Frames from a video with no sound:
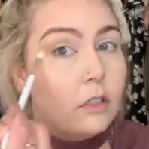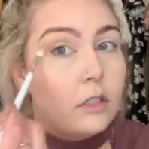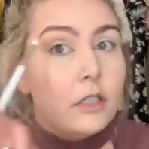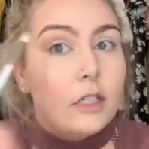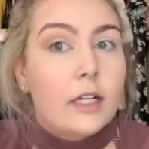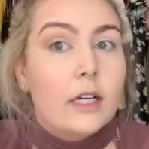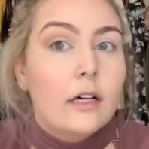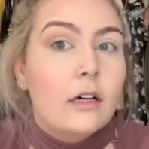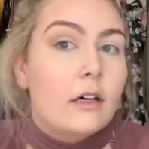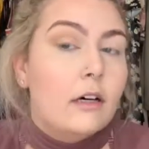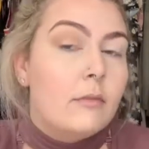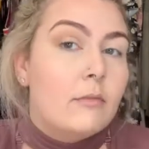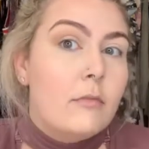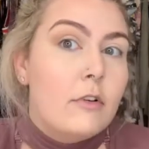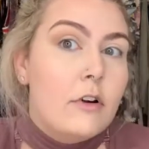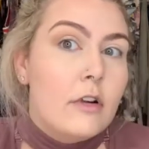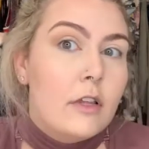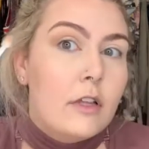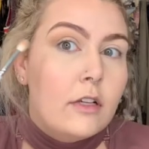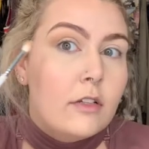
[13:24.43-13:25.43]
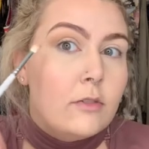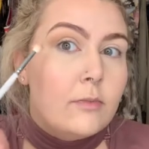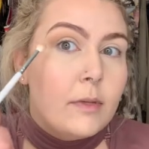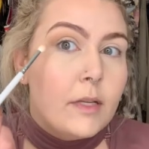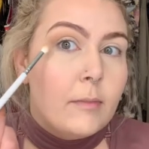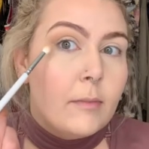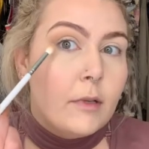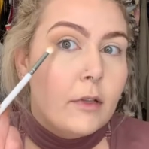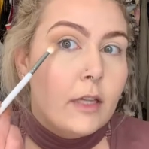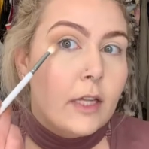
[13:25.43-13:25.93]
Now, I'm one of those
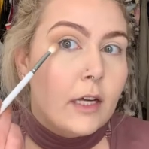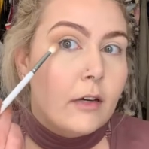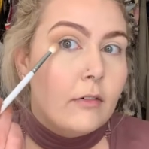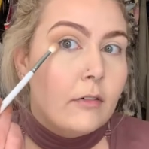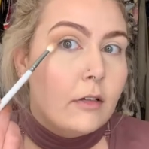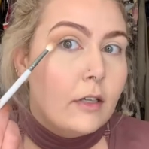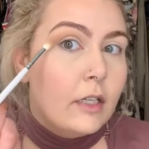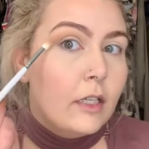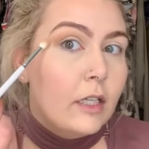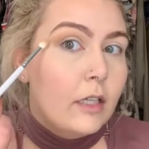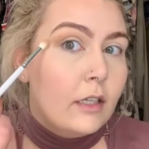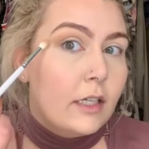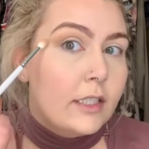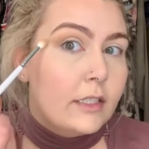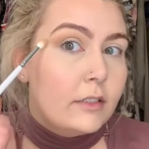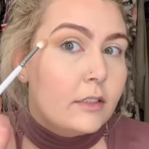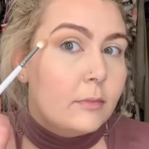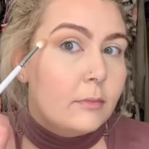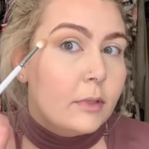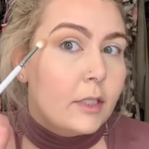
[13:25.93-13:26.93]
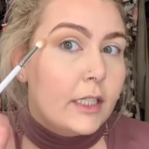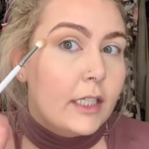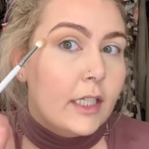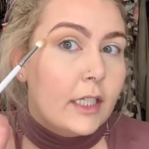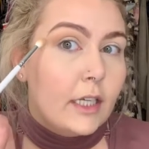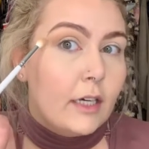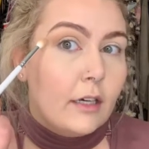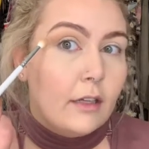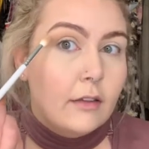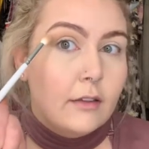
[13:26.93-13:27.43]
people that really likes to bring it
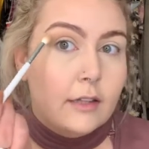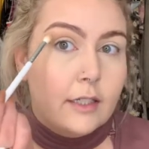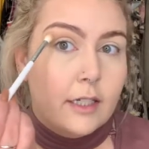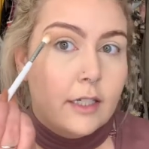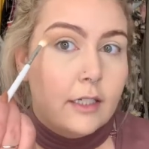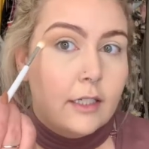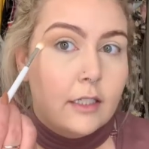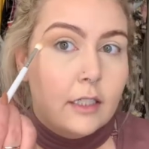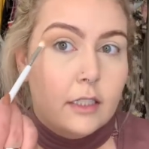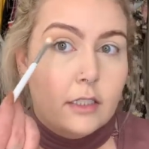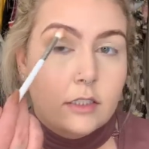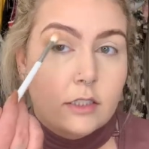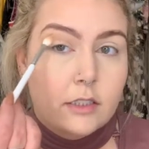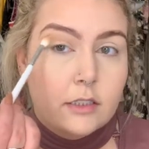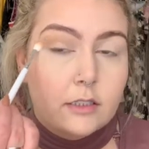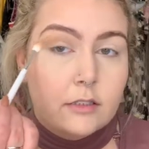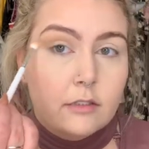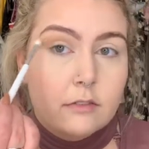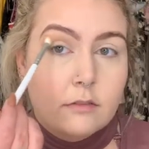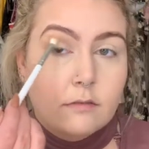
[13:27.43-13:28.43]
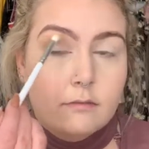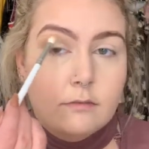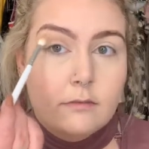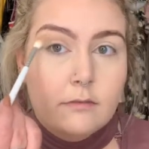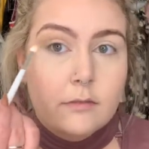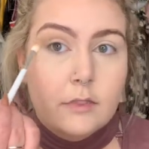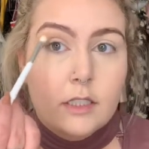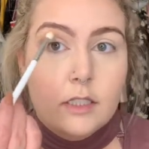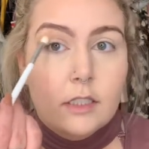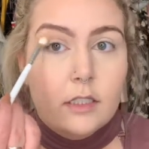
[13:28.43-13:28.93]
out there. I
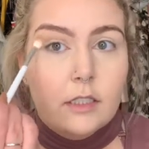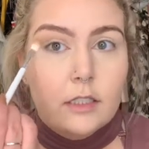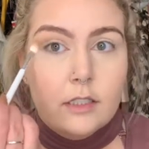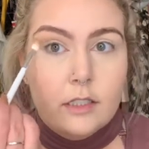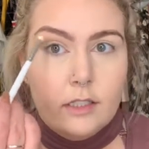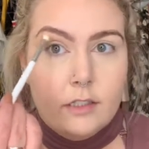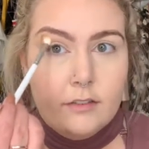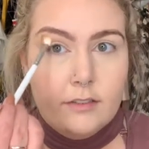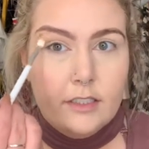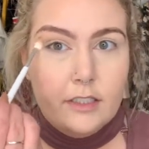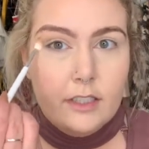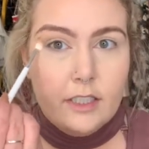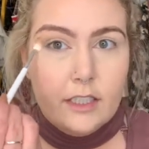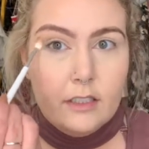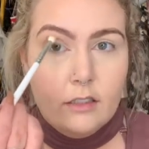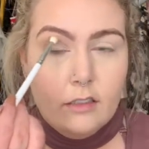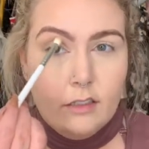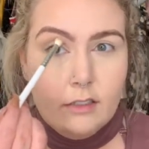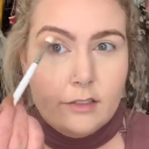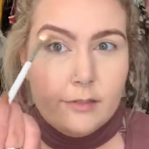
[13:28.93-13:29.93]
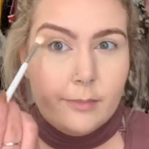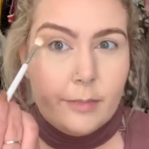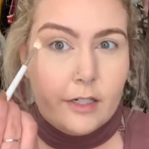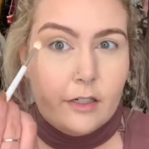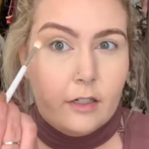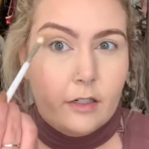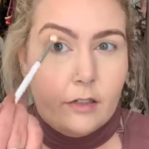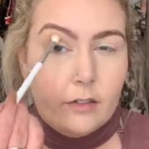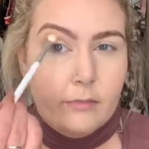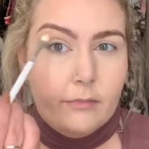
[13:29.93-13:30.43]
feel like it looks
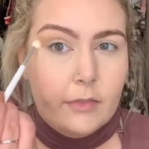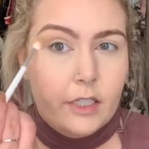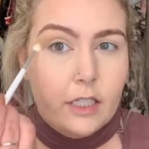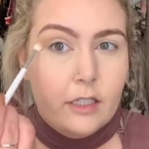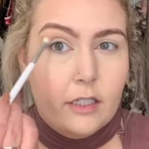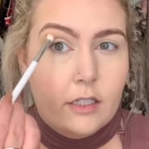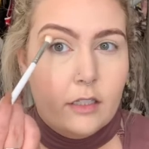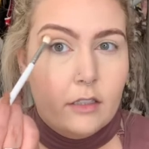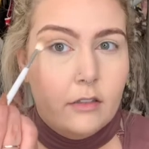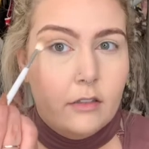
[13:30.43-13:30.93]
better on me.